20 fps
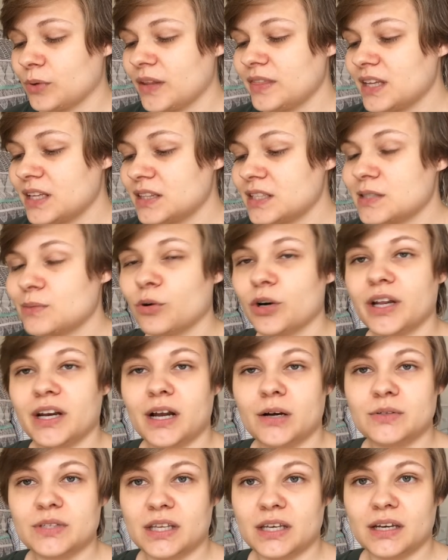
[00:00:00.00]
read that this morning
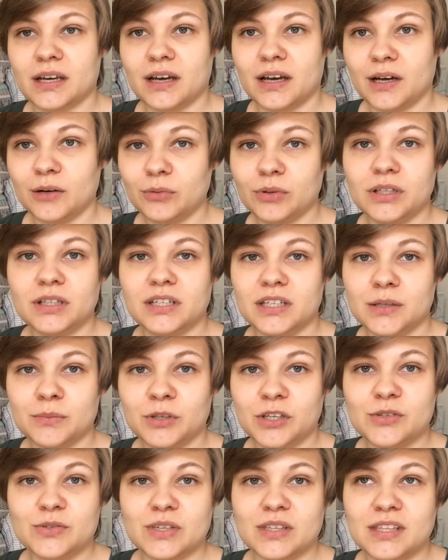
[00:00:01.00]
and I was like, I really need to
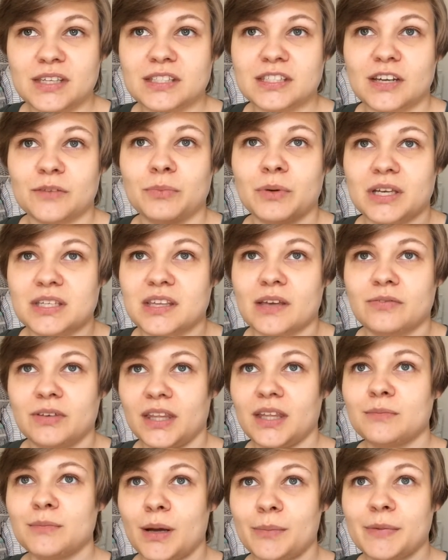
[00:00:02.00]
be using this stuff because I
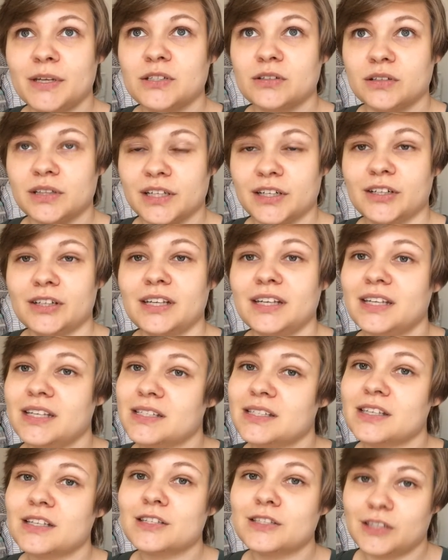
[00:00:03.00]
feel like my mental clarity
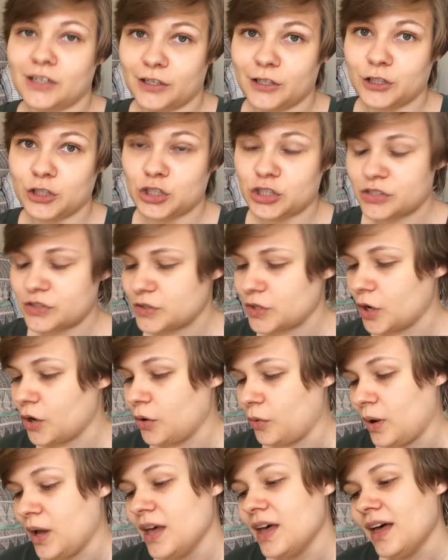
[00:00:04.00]
is suckish.
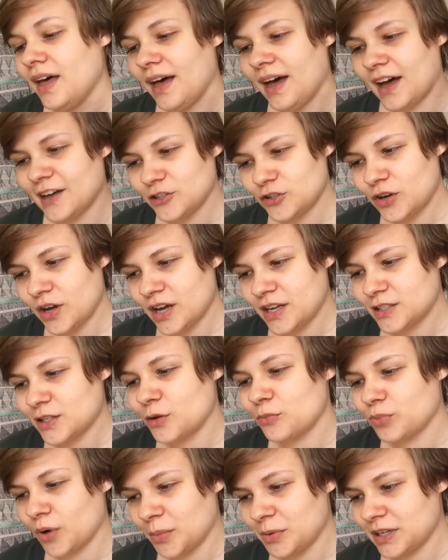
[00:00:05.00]
So as you guys
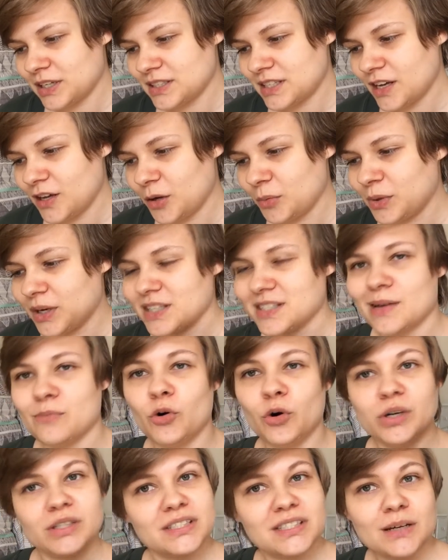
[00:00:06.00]
probably can tell, because
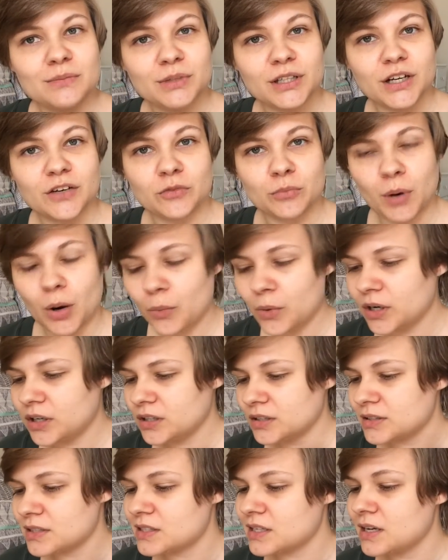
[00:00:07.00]
I'm always stumbling over my
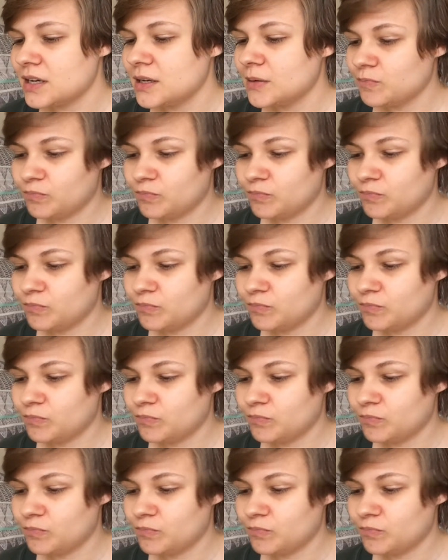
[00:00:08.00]
words,